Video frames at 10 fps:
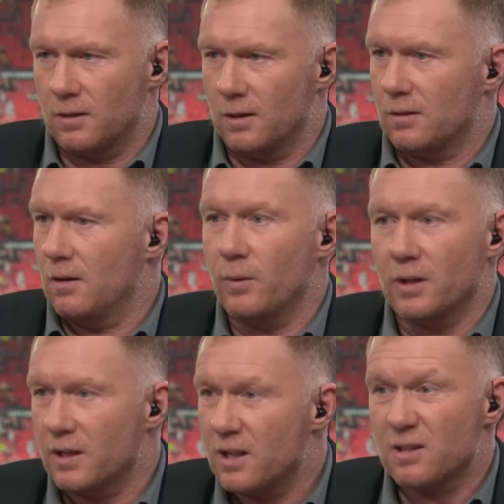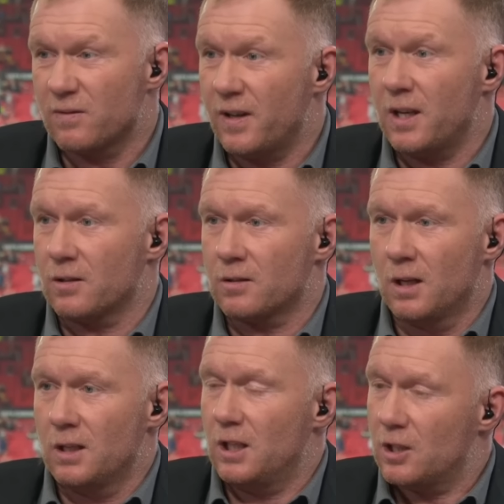It's finished.
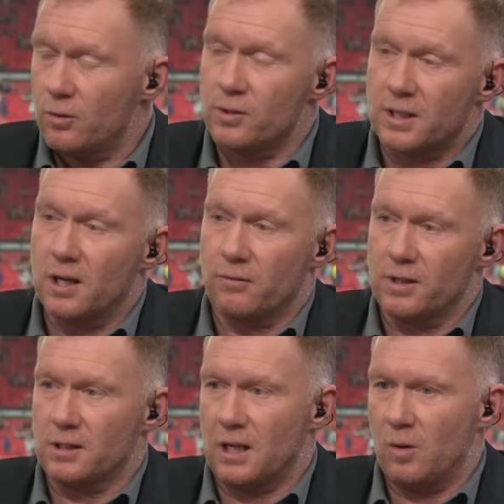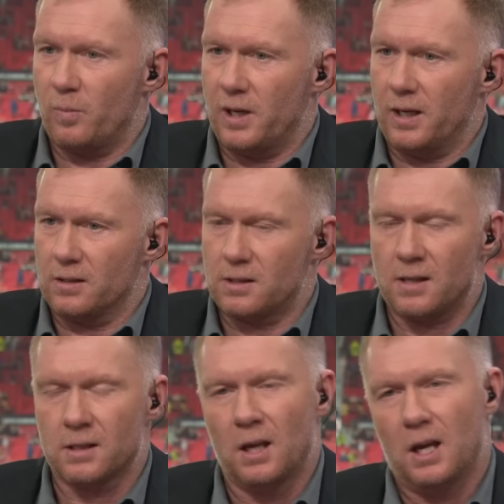You can understand Cristiano being
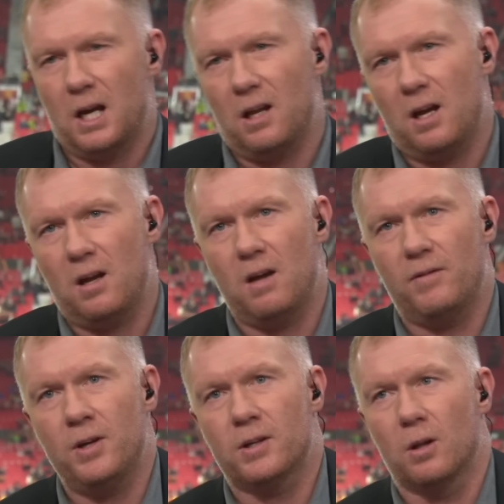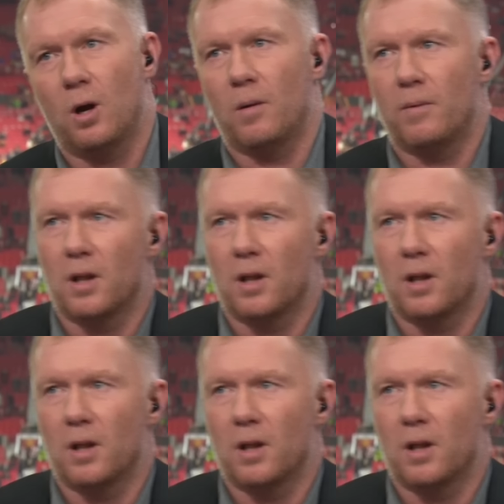incensed. And I've heard a lot